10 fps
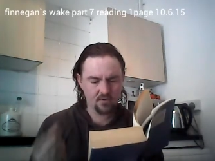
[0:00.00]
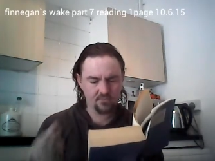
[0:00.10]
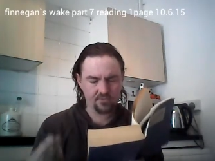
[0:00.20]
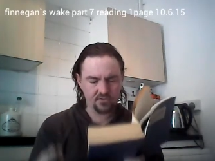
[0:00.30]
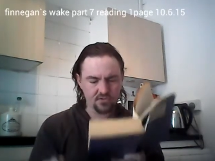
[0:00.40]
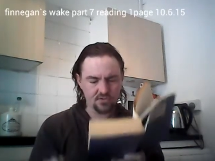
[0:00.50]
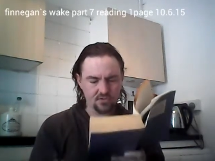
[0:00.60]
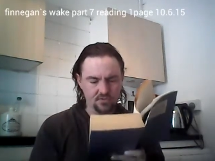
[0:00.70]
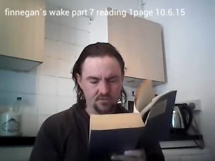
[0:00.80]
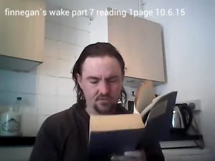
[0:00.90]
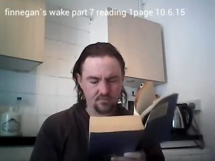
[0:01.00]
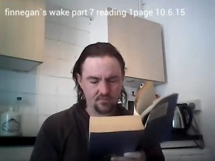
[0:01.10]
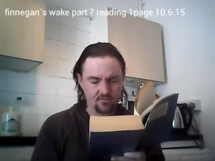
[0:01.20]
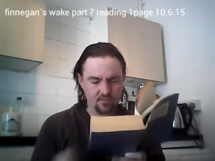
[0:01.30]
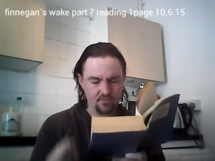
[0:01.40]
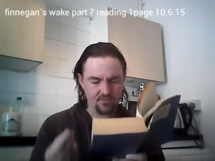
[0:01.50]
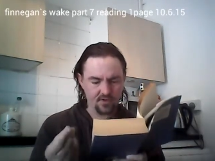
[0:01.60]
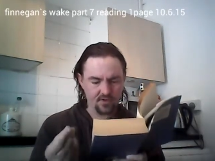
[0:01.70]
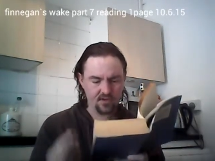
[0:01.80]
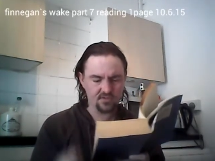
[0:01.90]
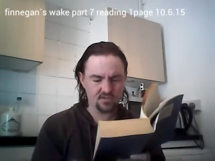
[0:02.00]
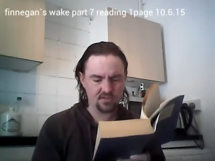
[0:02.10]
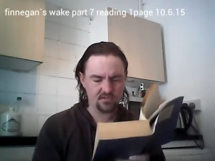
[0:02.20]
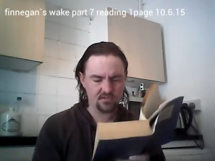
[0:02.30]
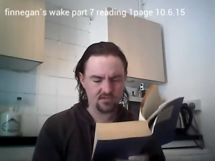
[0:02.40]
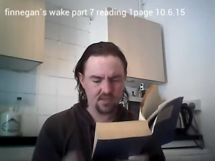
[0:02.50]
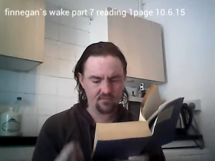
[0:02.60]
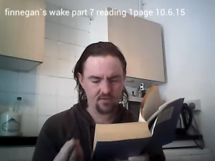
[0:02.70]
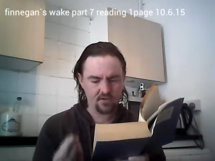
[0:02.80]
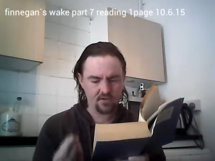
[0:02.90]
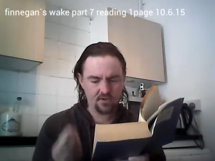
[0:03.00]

featured in Fulfinarski's Never